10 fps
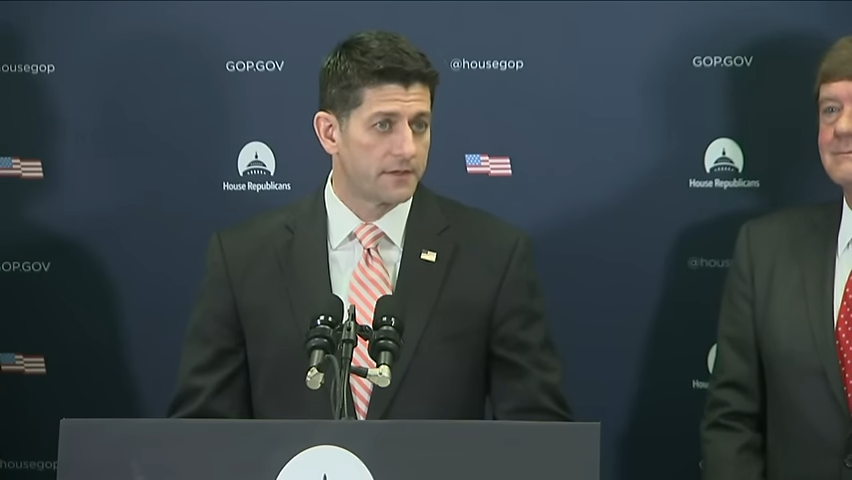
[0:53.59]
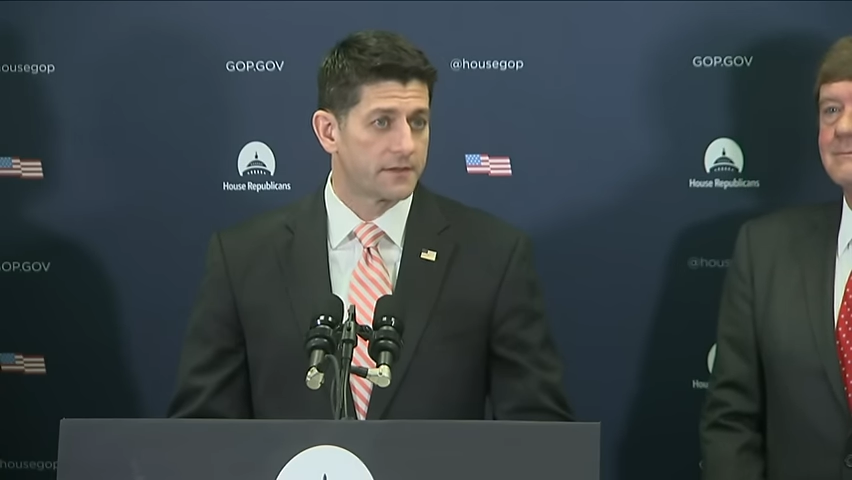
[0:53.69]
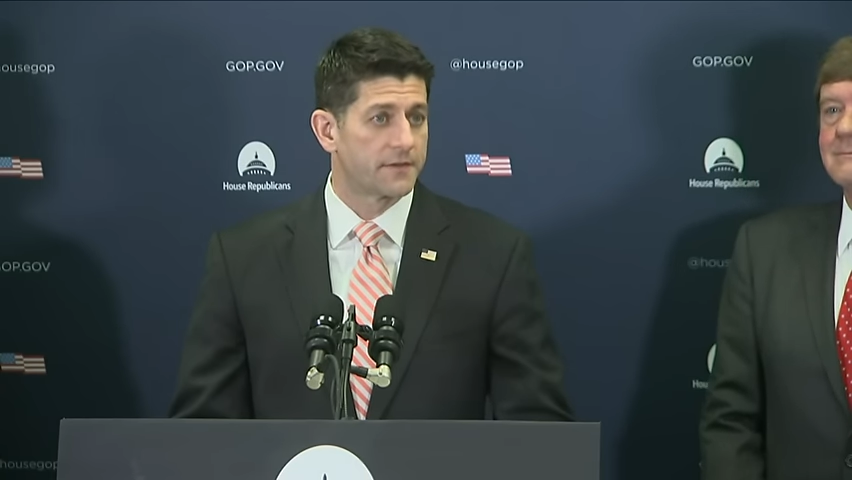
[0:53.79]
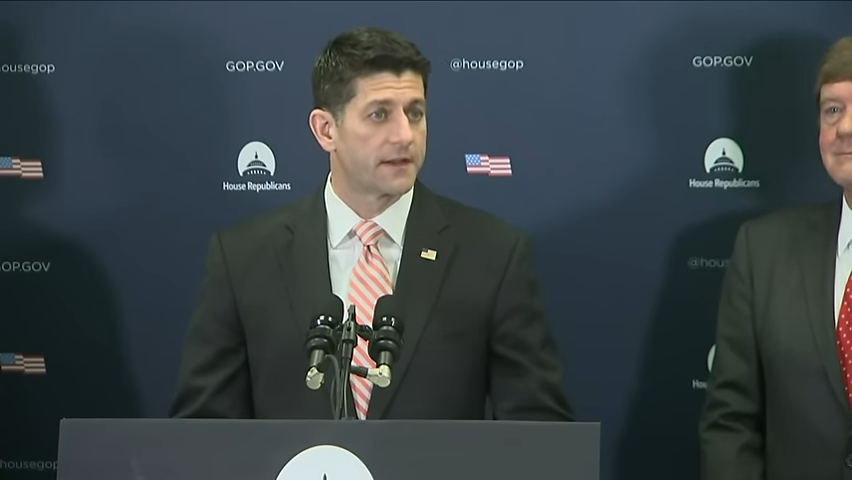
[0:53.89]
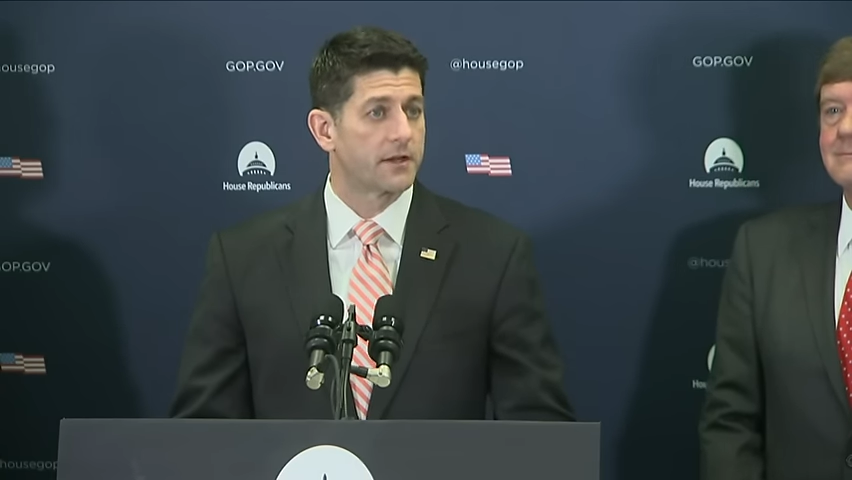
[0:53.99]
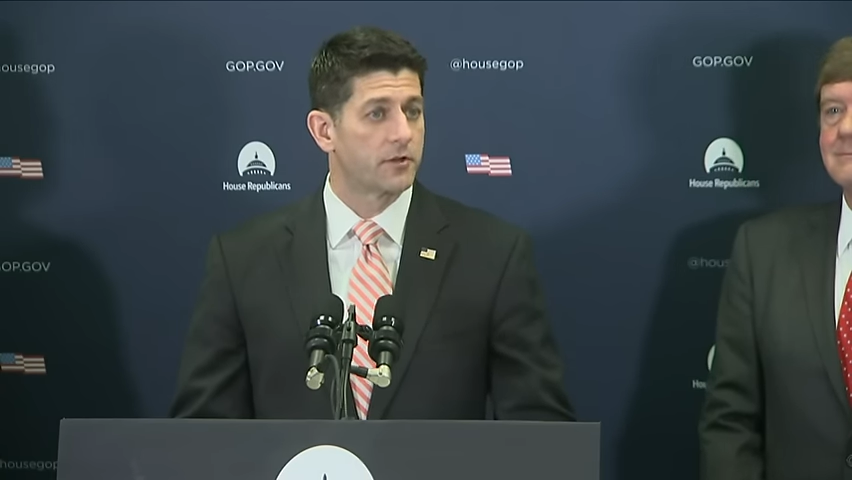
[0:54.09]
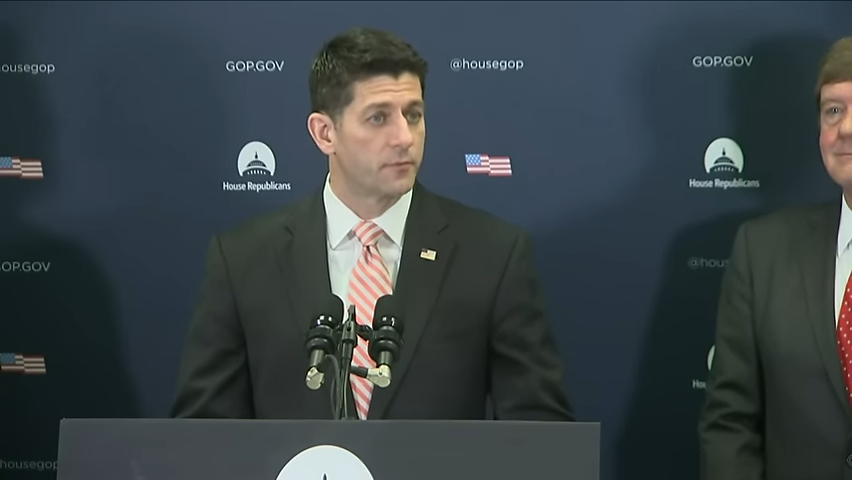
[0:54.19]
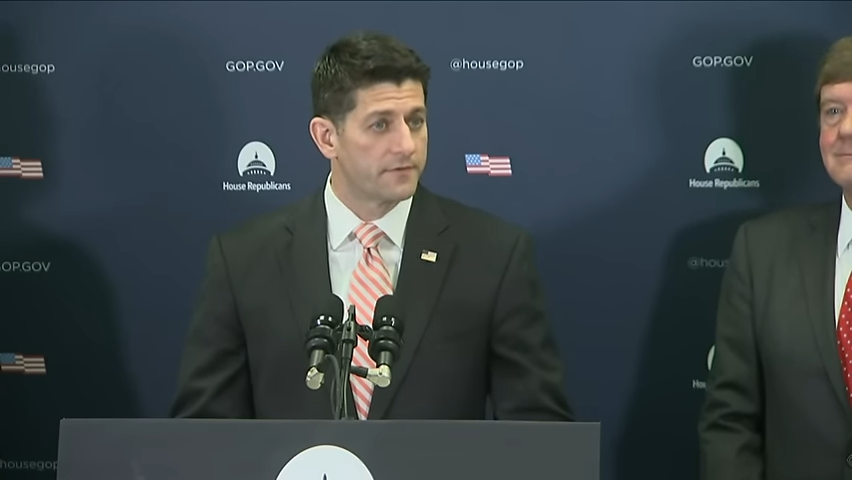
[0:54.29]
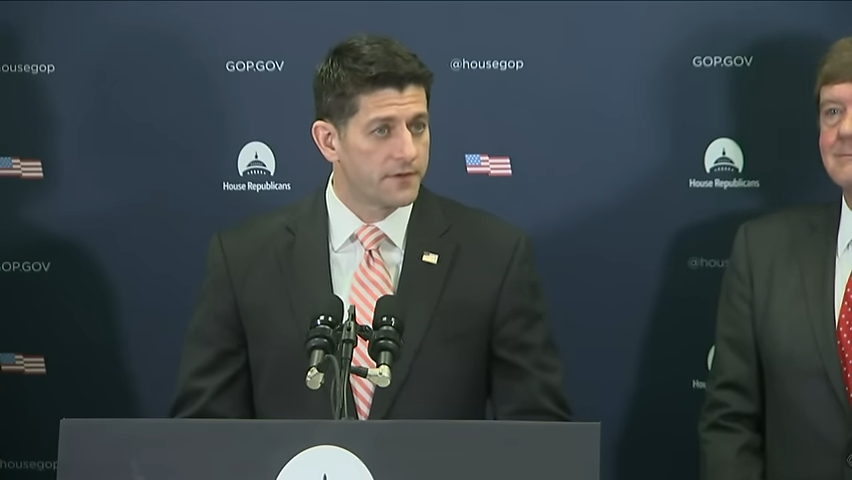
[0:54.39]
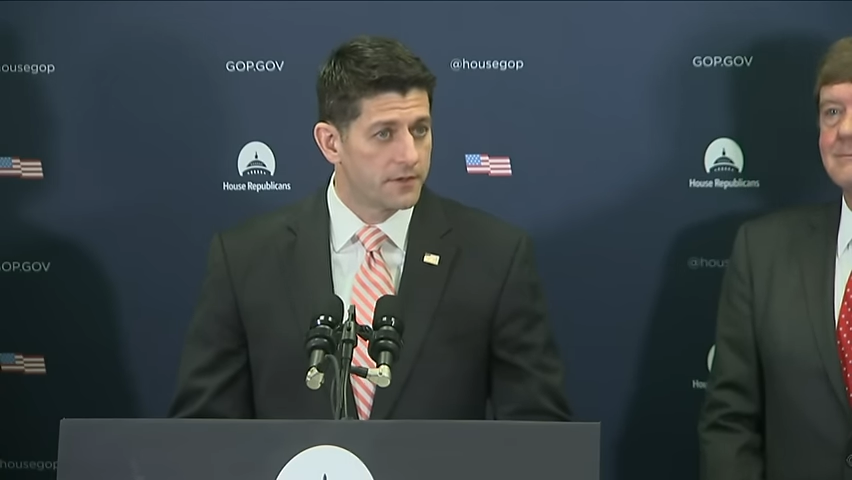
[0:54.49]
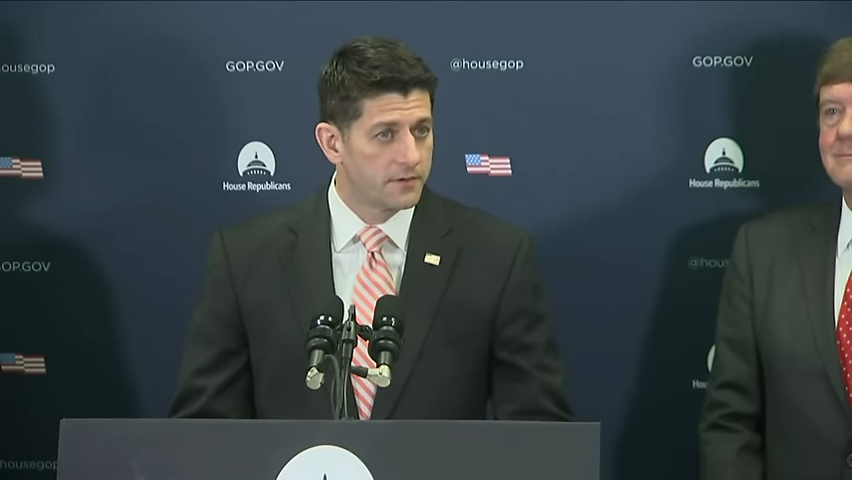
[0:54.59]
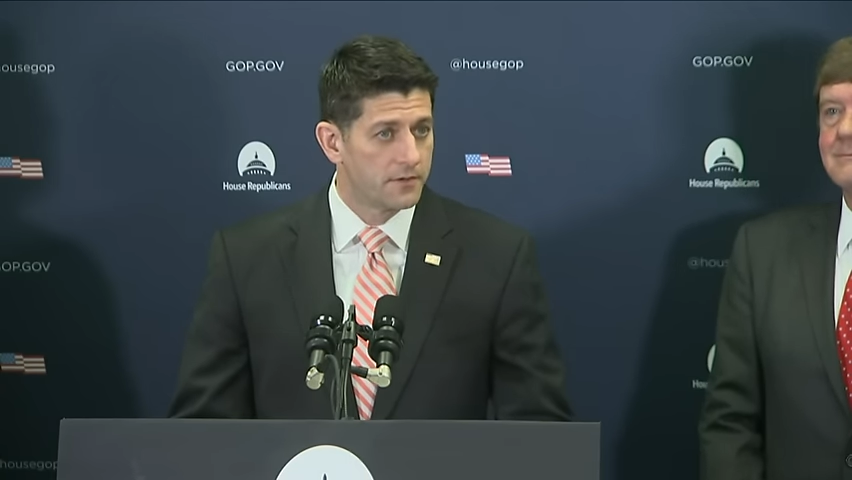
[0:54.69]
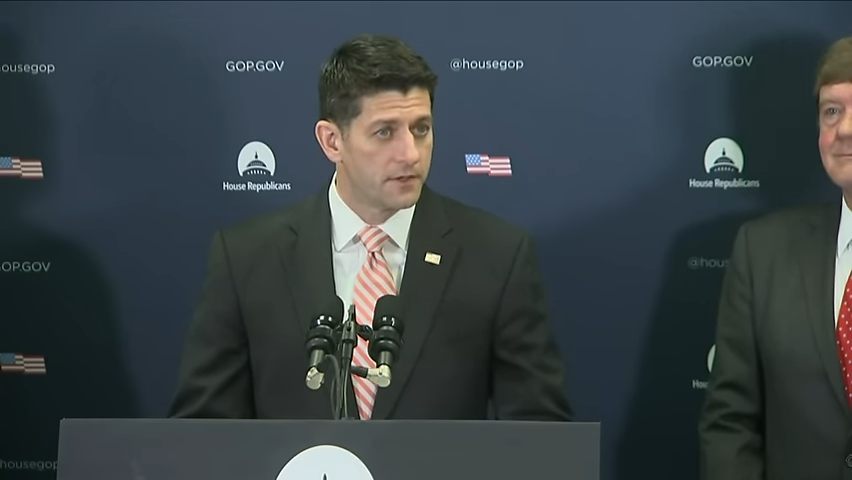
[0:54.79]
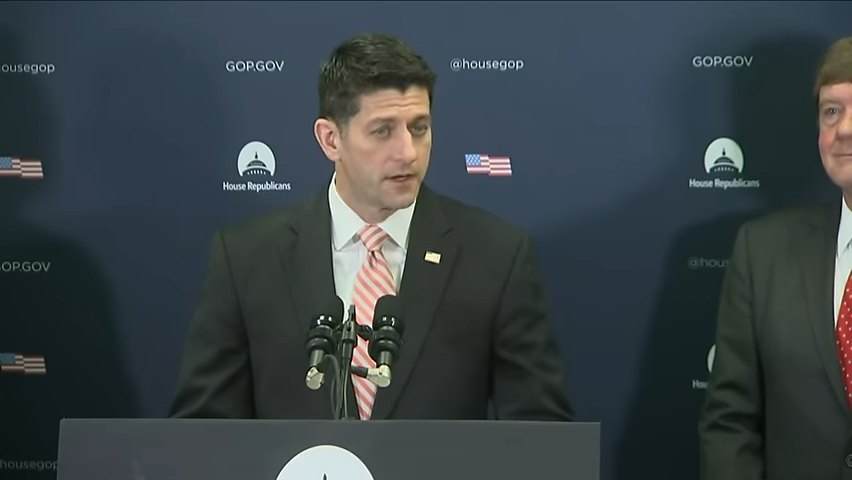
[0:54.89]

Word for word: that they get a good review,